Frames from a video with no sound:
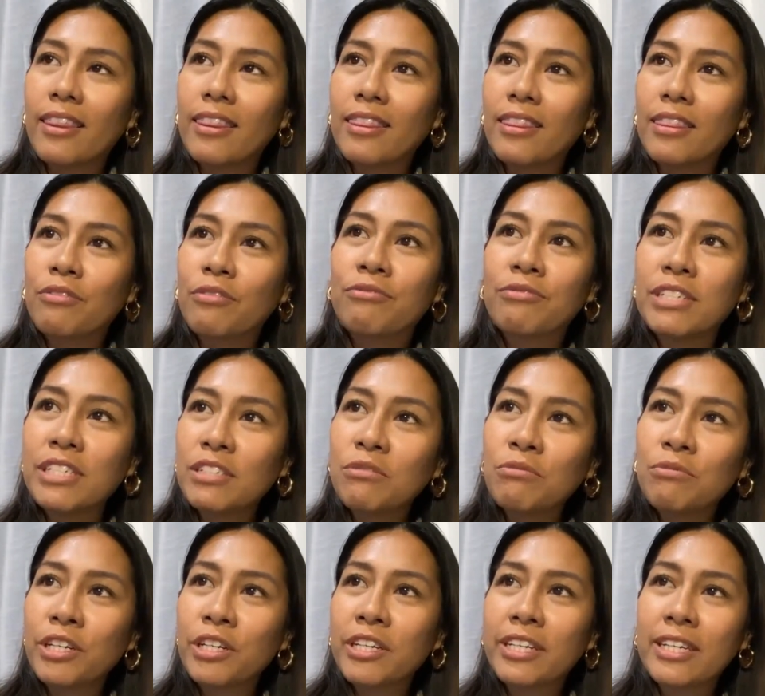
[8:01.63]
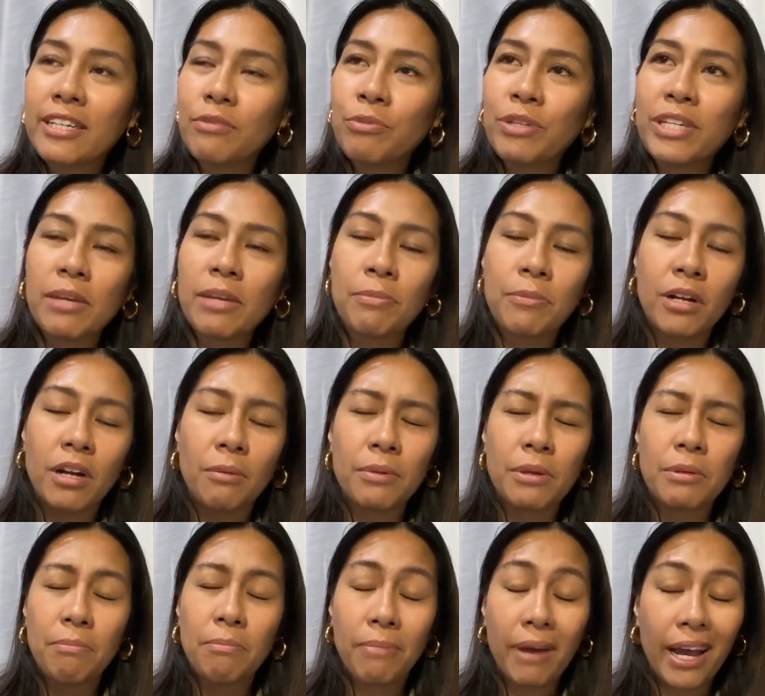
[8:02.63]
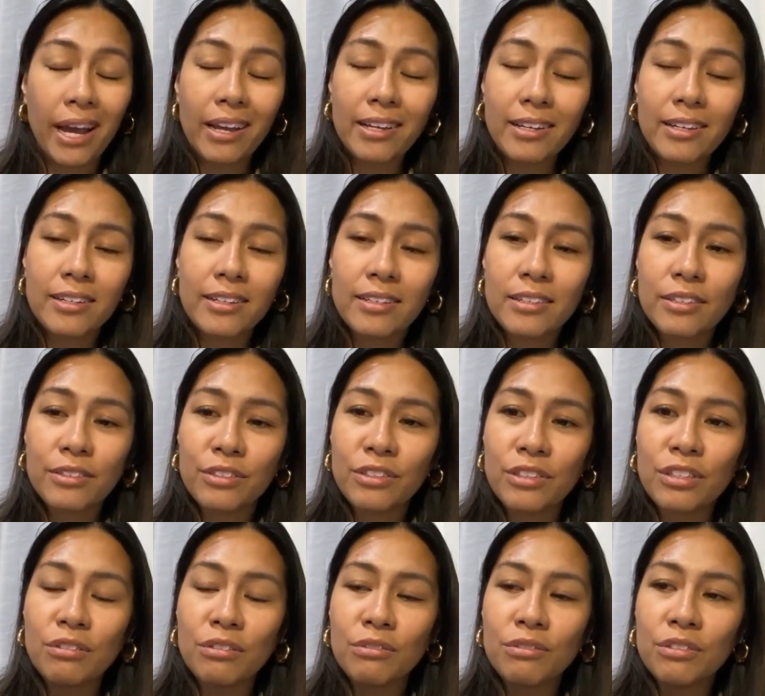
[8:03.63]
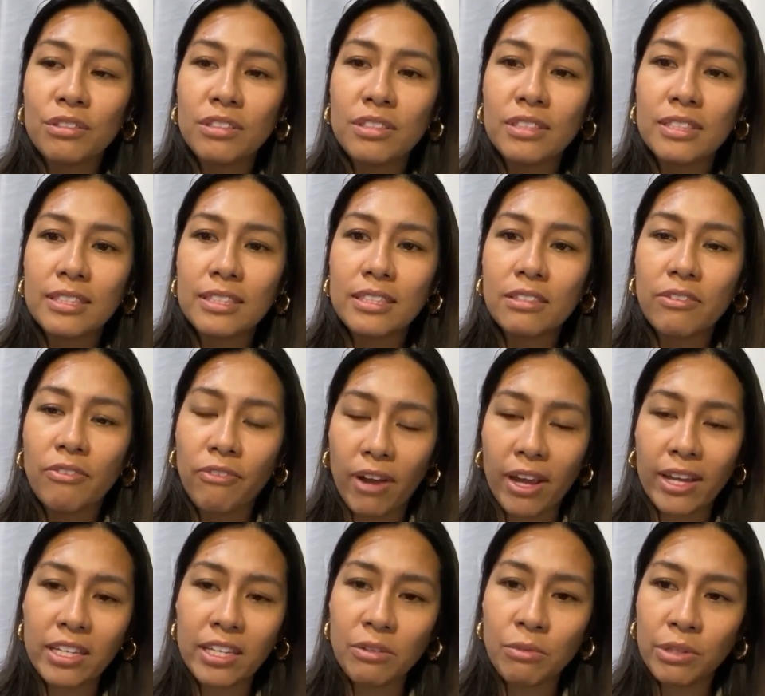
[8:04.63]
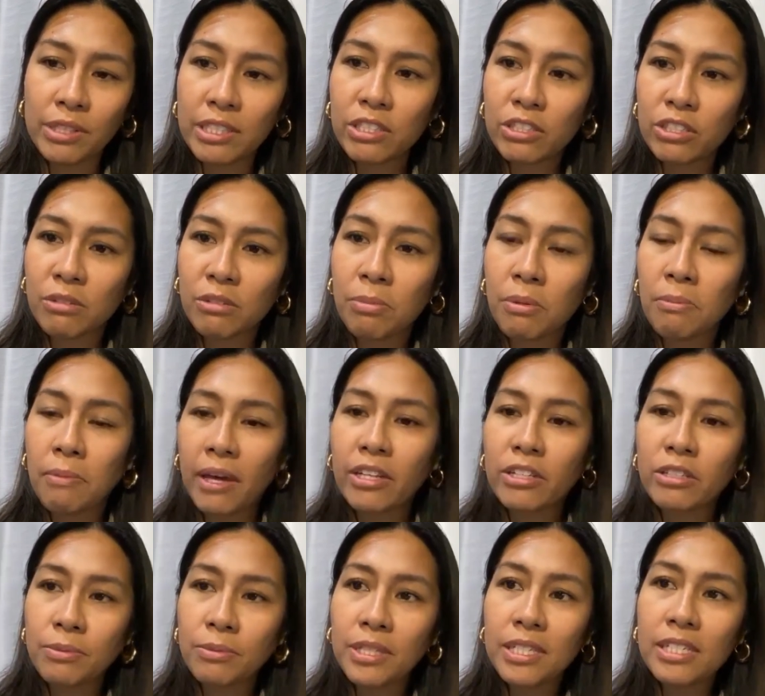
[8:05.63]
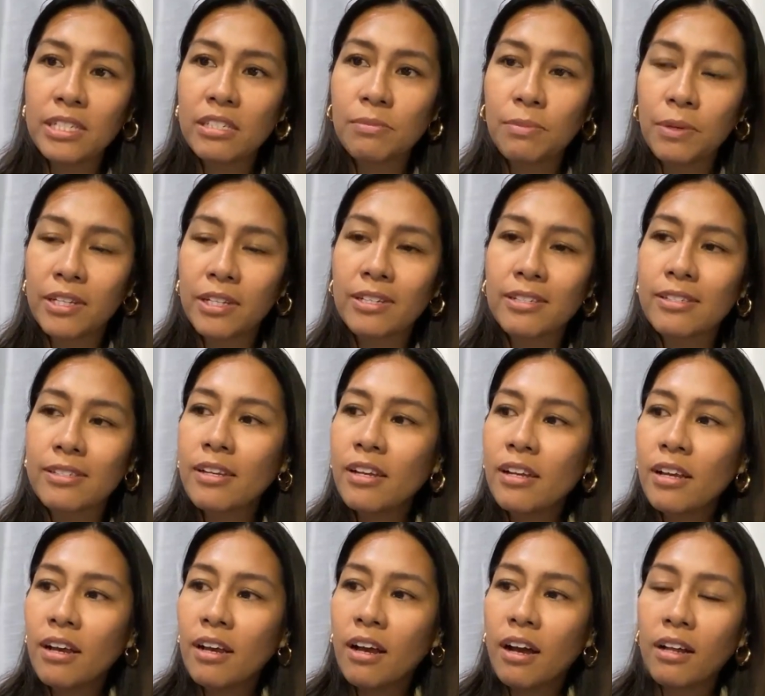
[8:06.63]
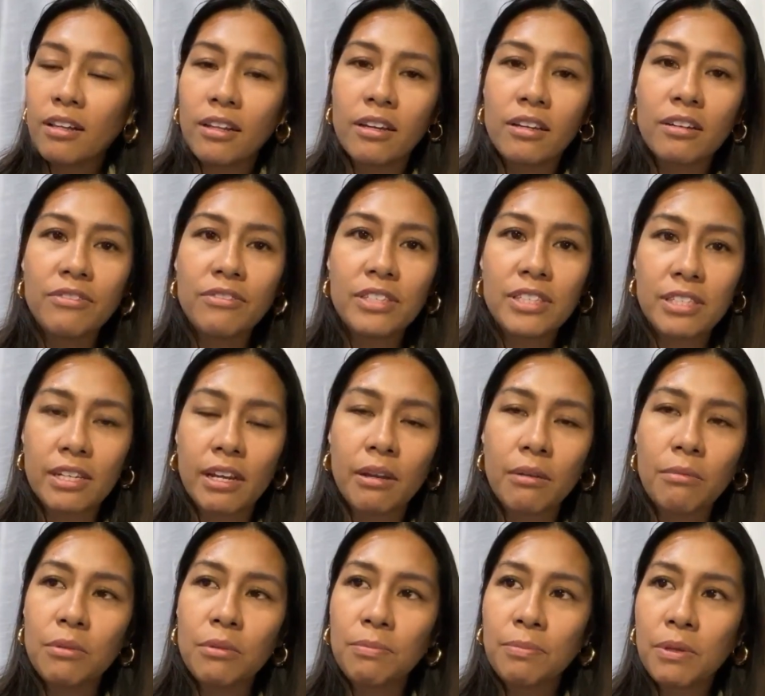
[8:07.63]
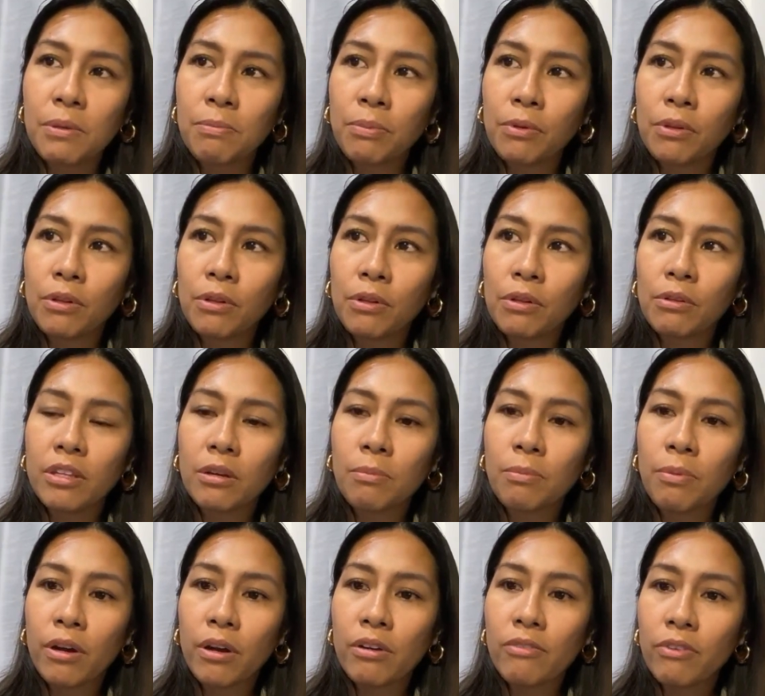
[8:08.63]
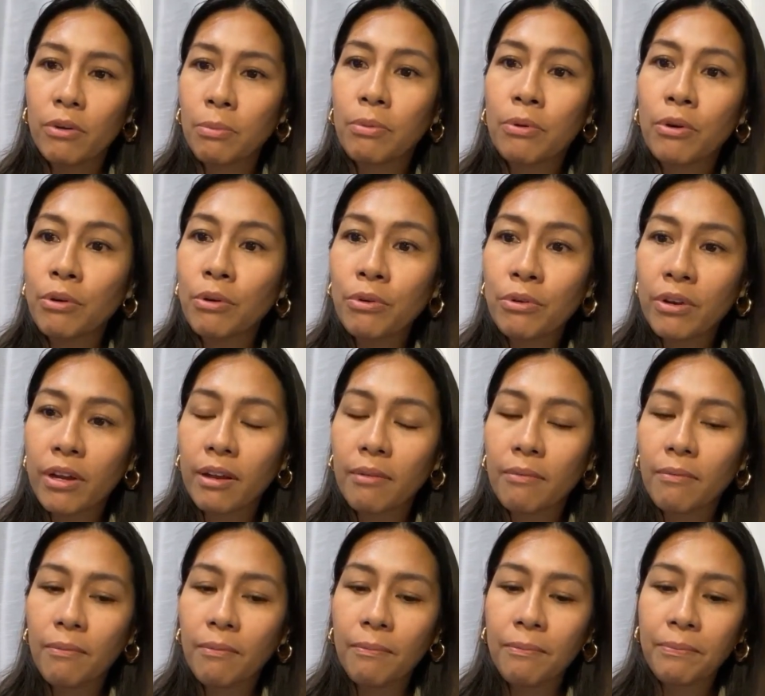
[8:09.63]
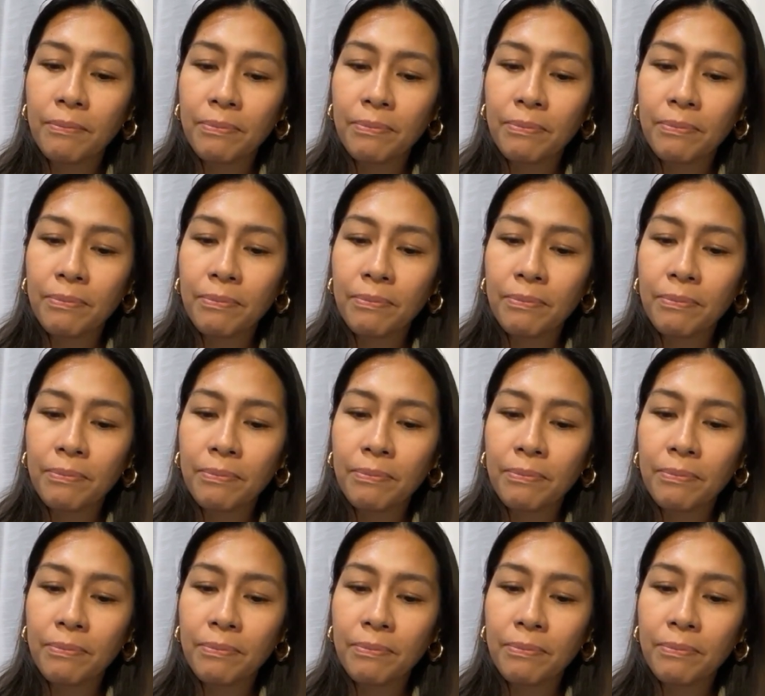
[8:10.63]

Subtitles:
the reason we keep coming back to defining what leadership and management is, because a lot of the time the people that are part of our program,